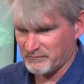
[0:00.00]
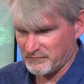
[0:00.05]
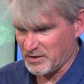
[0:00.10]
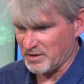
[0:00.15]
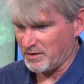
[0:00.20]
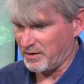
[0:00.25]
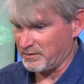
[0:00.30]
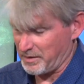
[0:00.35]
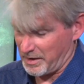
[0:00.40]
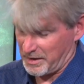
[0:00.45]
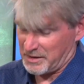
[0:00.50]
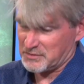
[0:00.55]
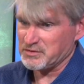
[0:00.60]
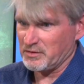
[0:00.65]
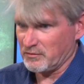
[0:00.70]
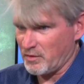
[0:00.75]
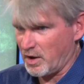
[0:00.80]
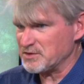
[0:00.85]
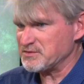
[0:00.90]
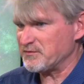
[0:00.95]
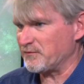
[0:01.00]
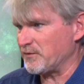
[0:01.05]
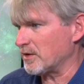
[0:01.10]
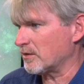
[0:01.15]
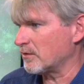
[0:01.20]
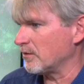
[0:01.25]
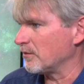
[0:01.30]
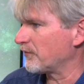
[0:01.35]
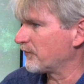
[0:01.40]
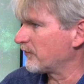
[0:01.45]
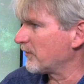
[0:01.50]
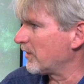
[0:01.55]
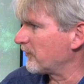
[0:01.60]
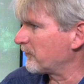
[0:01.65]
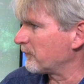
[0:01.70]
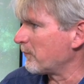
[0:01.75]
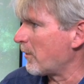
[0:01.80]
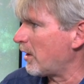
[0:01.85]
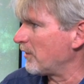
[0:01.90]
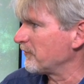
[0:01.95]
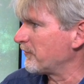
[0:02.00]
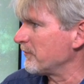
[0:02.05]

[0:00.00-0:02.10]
You know, actually a launch vehicle. It's a small